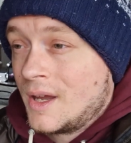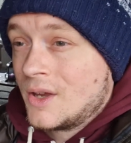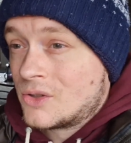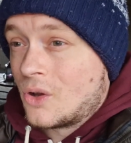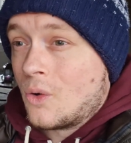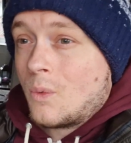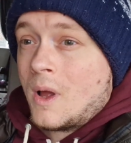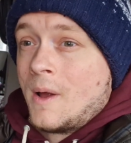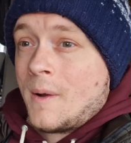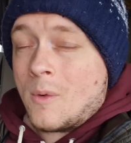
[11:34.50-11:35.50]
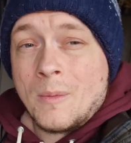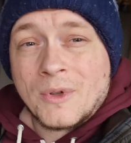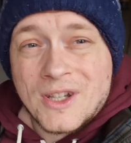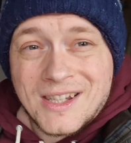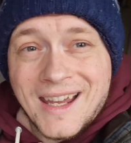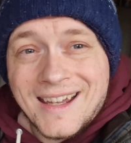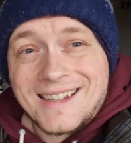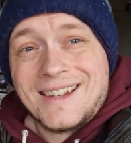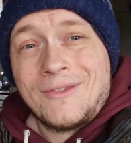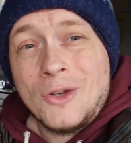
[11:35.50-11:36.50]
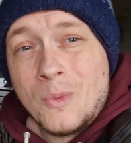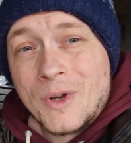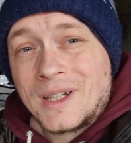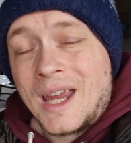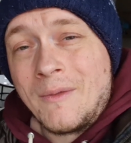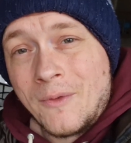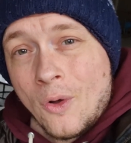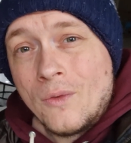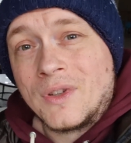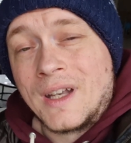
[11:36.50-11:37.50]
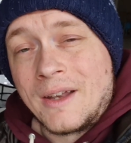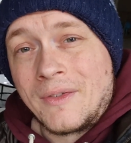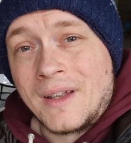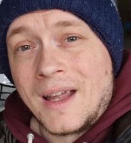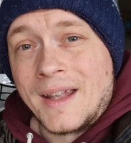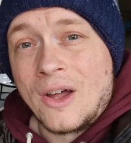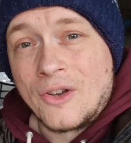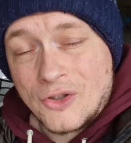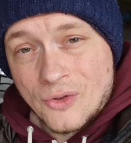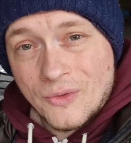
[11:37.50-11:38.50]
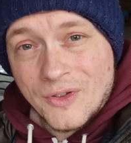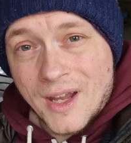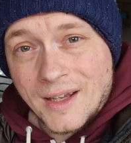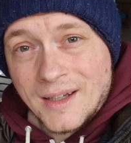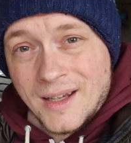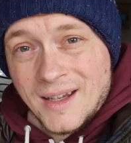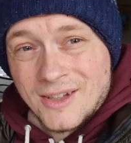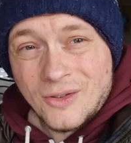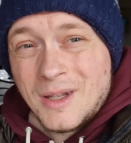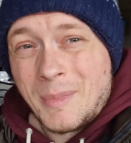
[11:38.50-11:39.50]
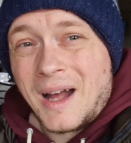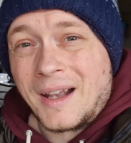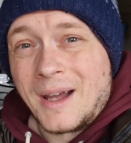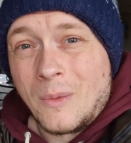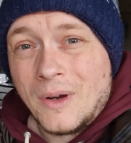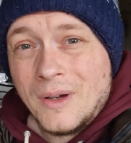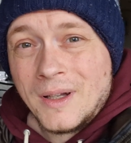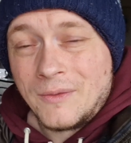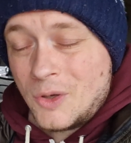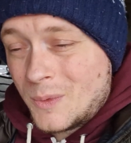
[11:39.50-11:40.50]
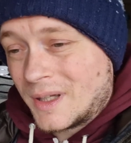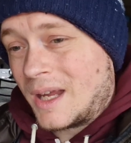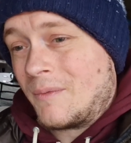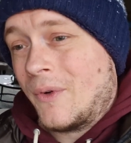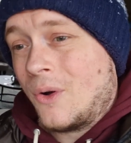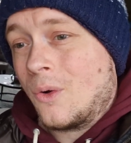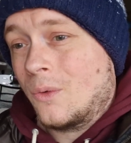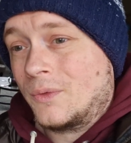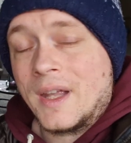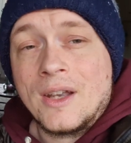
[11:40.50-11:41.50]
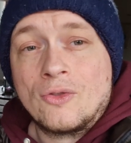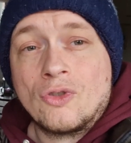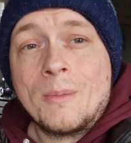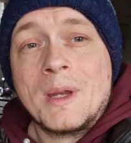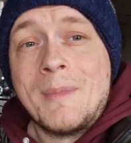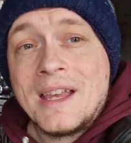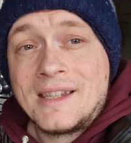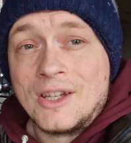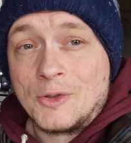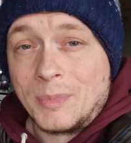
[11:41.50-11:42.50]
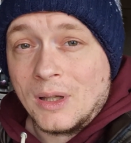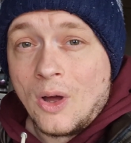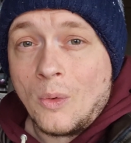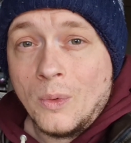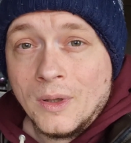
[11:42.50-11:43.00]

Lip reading: So what I'm going to say is if you want to get involved in anything like that on a Sunday, it's only about an hour. If you want to get involved, then drop me a message below.